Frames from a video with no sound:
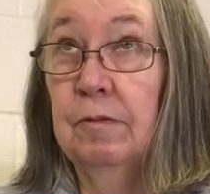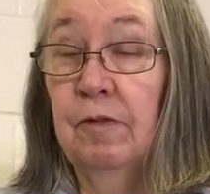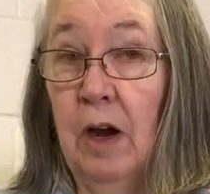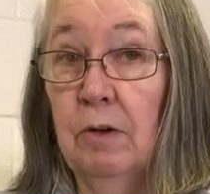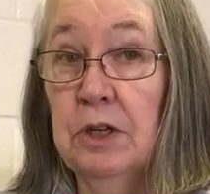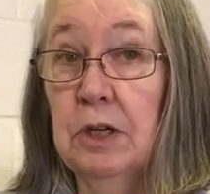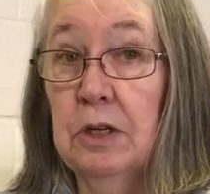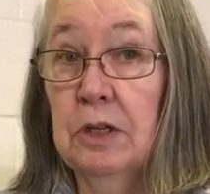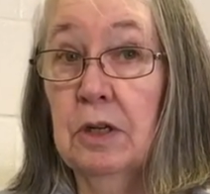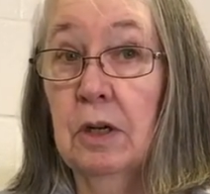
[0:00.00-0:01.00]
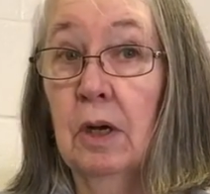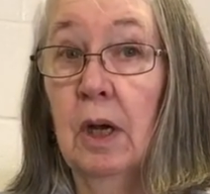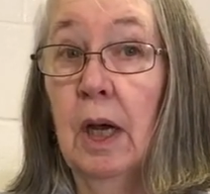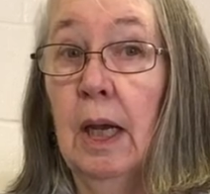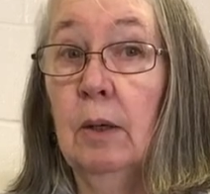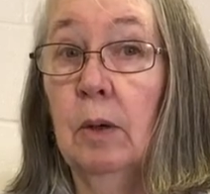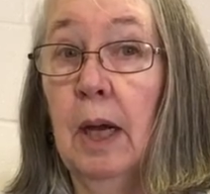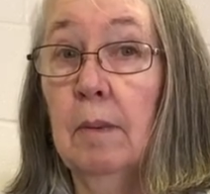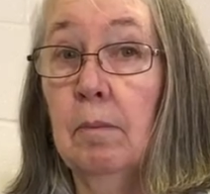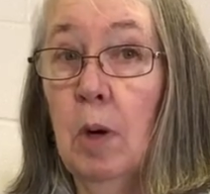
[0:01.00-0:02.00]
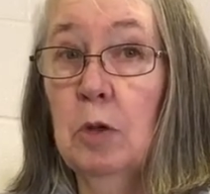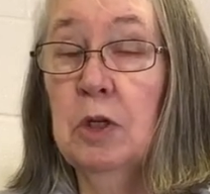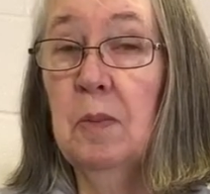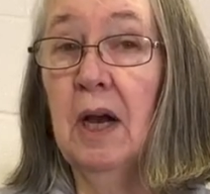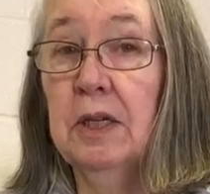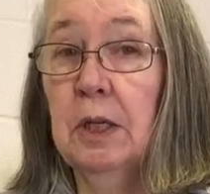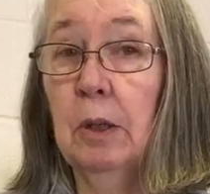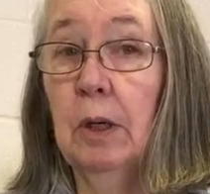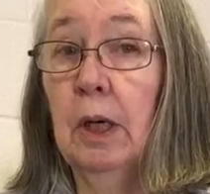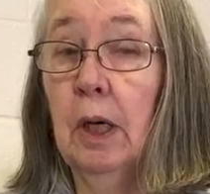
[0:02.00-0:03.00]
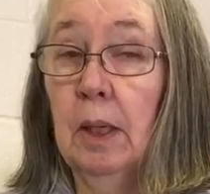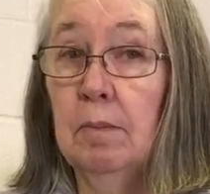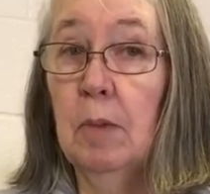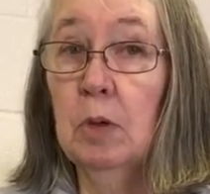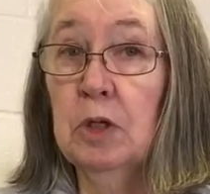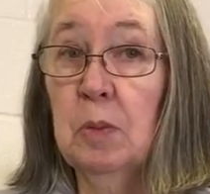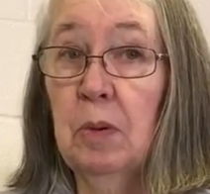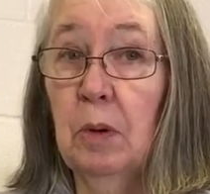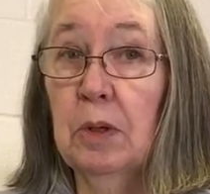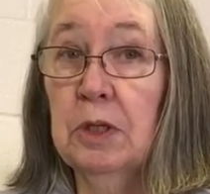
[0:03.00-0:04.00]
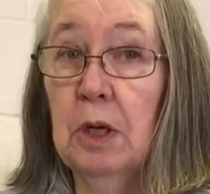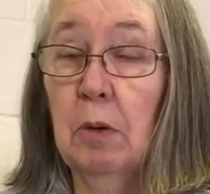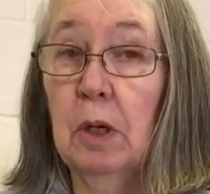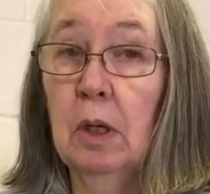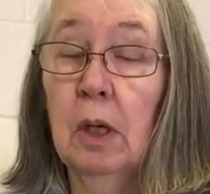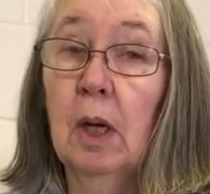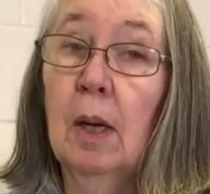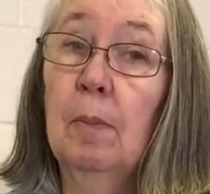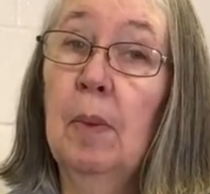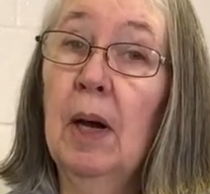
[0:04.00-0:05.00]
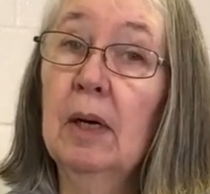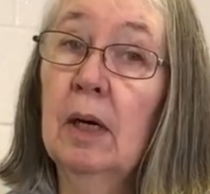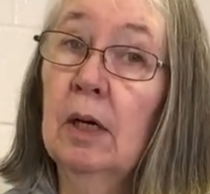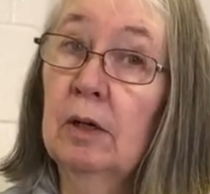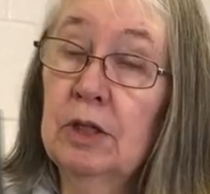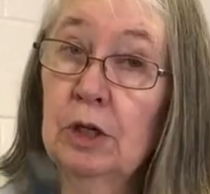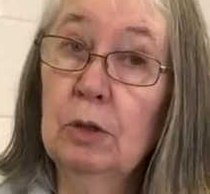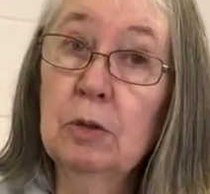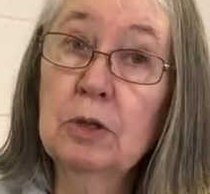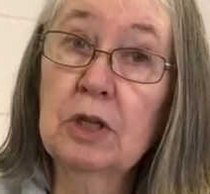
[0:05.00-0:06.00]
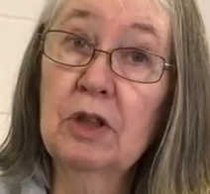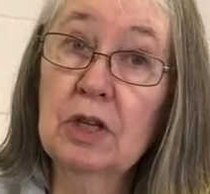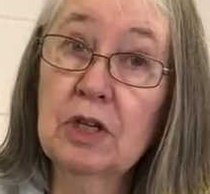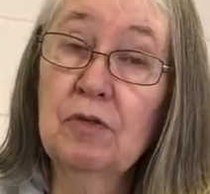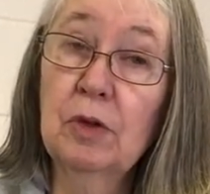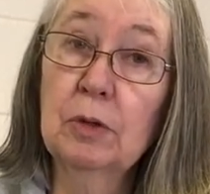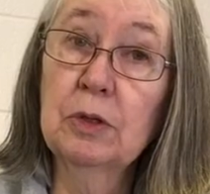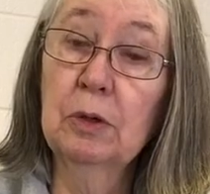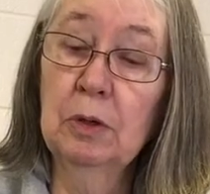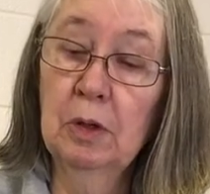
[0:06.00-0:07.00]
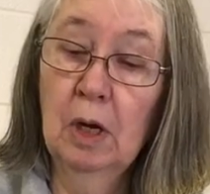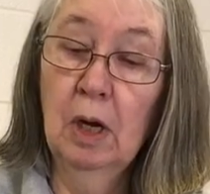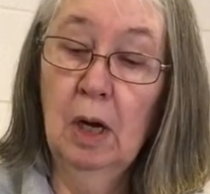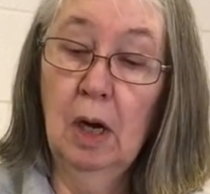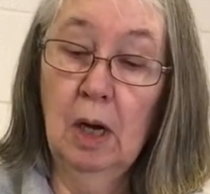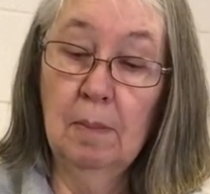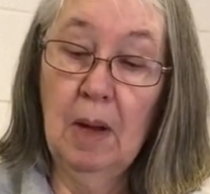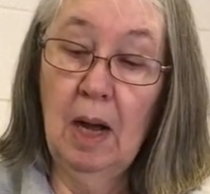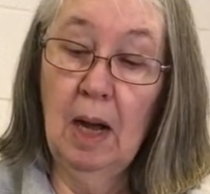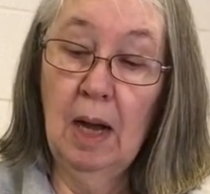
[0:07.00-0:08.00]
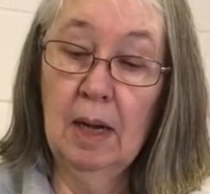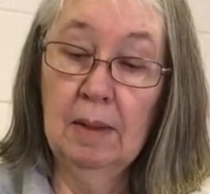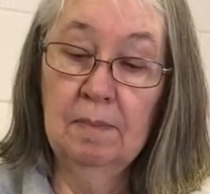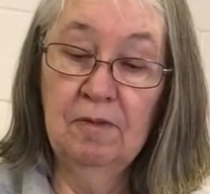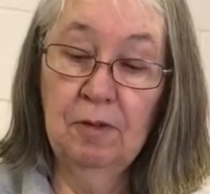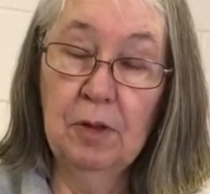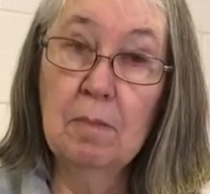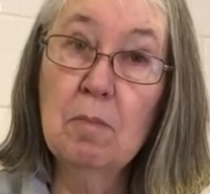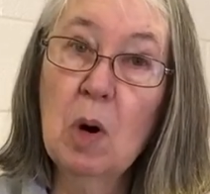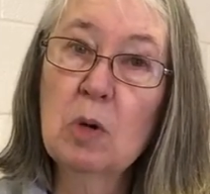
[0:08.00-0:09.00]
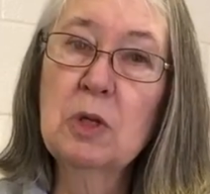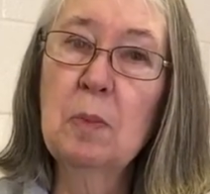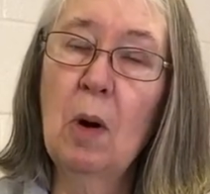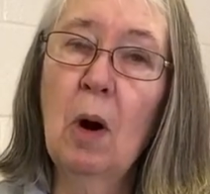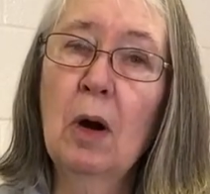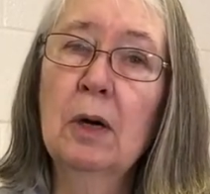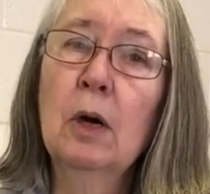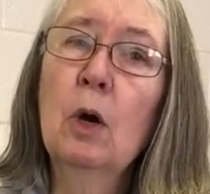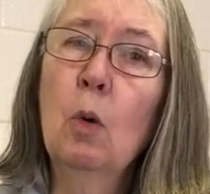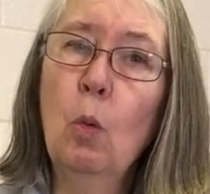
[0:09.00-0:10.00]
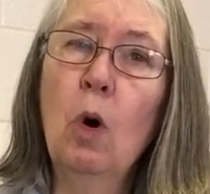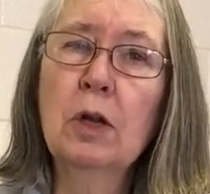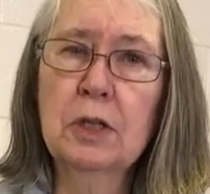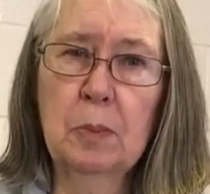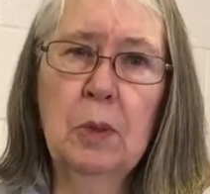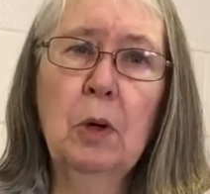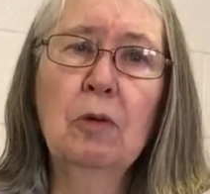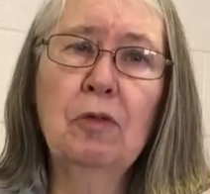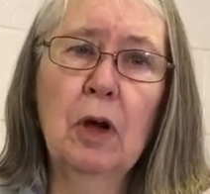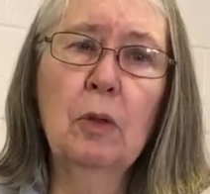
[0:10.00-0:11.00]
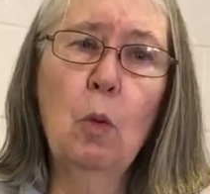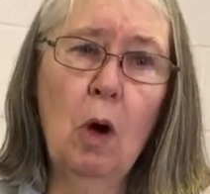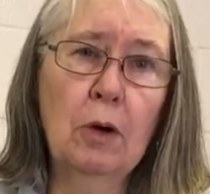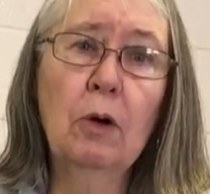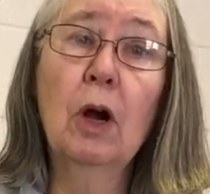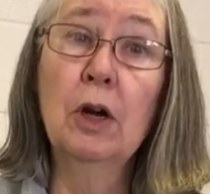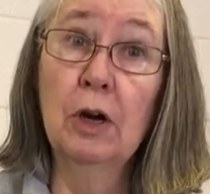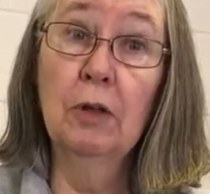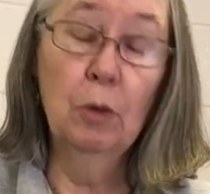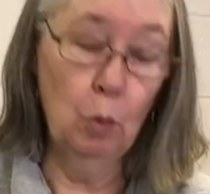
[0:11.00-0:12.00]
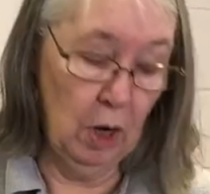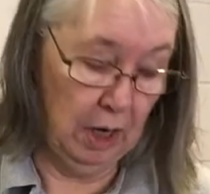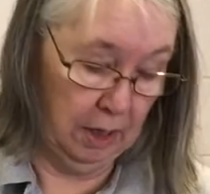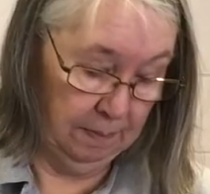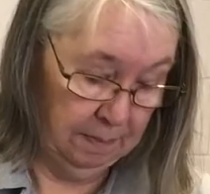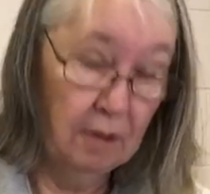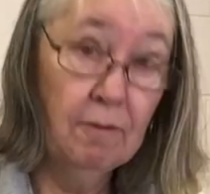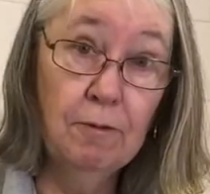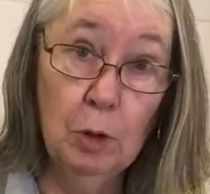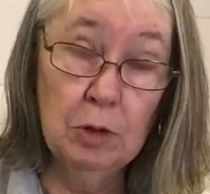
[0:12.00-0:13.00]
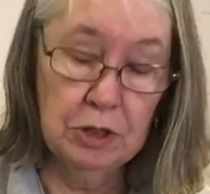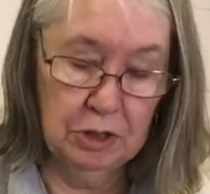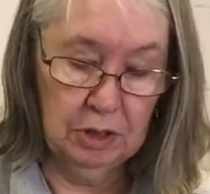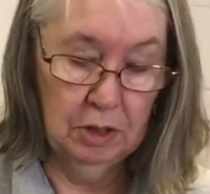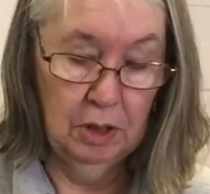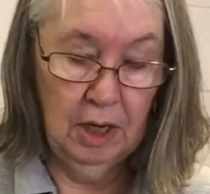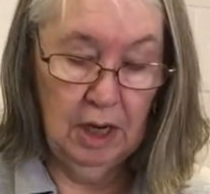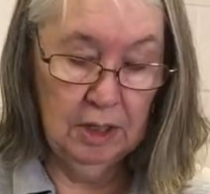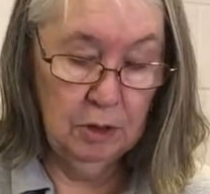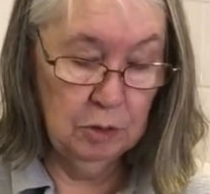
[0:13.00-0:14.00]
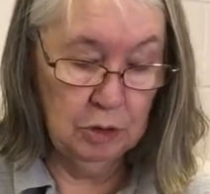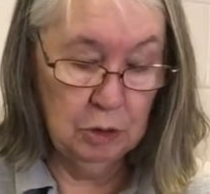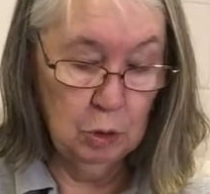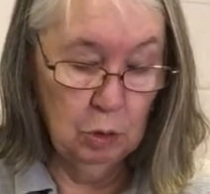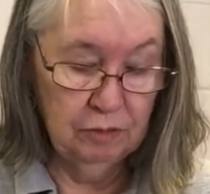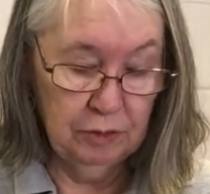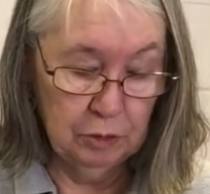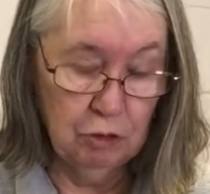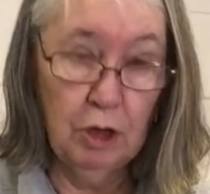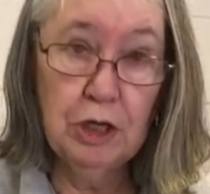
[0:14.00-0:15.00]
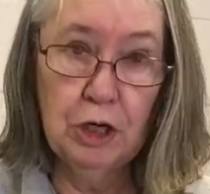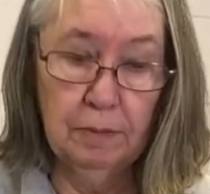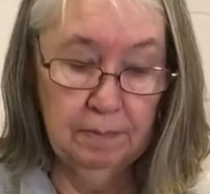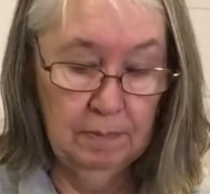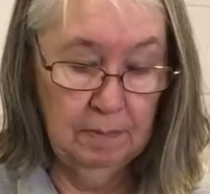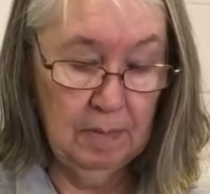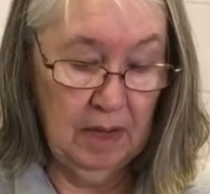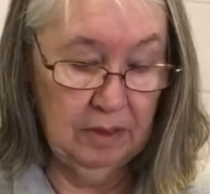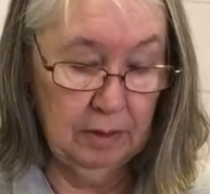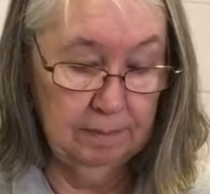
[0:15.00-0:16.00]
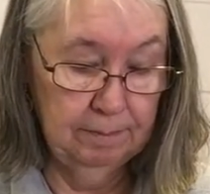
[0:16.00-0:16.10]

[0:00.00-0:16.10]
viruses. It'll get most bacteria and most protozoa, but to use this filter, I, for the most part, want to purify the water another way first and use a dual filtration method.